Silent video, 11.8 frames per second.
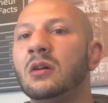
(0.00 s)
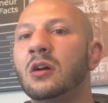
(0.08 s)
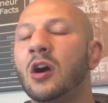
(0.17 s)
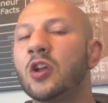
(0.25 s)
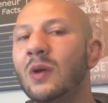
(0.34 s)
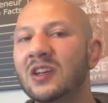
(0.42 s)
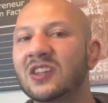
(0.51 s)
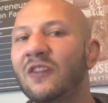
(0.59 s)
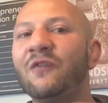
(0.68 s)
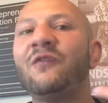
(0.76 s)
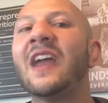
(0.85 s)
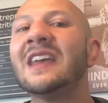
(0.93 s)
Are you actually
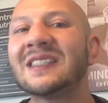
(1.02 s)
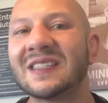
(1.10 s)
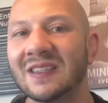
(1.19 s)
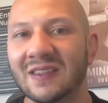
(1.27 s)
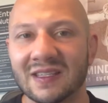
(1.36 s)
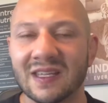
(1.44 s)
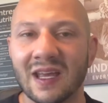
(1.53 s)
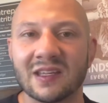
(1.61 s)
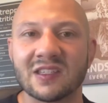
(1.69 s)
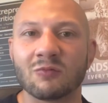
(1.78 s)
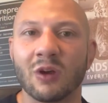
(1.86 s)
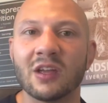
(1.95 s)
facing the
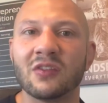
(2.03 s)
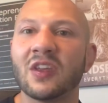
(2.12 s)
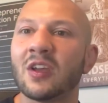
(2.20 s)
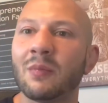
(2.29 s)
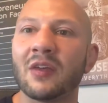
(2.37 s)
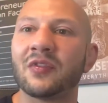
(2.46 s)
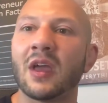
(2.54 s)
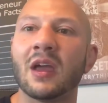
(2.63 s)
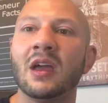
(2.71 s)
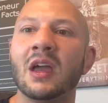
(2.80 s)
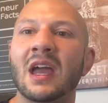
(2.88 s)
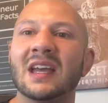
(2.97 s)
test, right? Think about
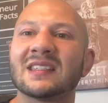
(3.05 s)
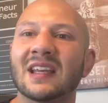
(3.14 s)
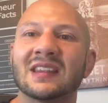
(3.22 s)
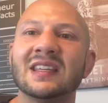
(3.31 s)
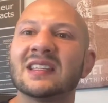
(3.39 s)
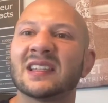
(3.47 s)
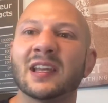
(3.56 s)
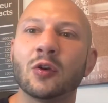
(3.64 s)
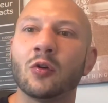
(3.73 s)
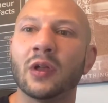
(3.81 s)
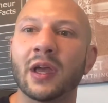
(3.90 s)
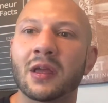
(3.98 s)
that as like these
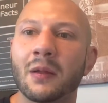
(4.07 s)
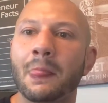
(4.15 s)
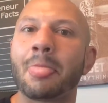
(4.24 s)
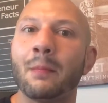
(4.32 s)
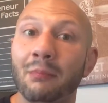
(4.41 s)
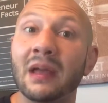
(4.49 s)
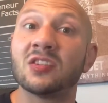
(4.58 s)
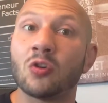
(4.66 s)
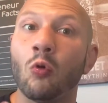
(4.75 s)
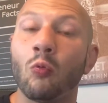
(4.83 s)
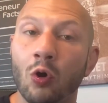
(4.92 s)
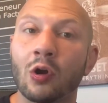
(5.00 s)
little like
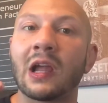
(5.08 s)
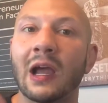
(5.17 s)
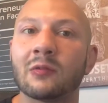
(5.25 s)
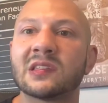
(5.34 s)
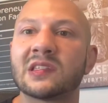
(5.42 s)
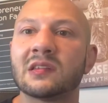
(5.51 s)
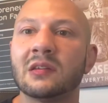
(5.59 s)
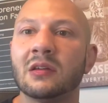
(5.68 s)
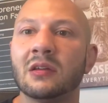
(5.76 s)
mental workouts.